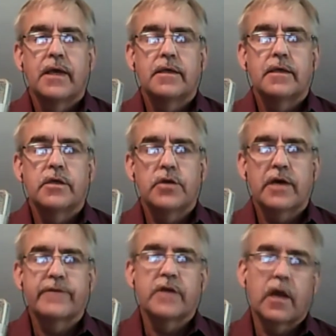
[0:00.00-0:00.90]
You
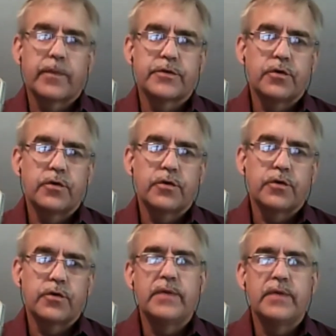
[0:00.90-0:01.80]
have the opportunity to
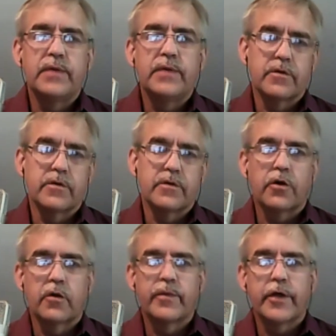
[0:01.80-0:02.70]
be either bitter
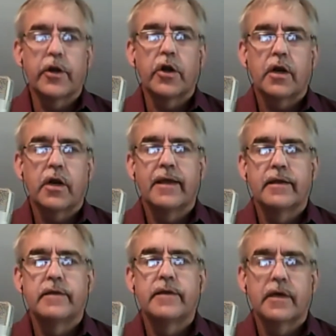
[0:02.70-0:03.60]
or better, and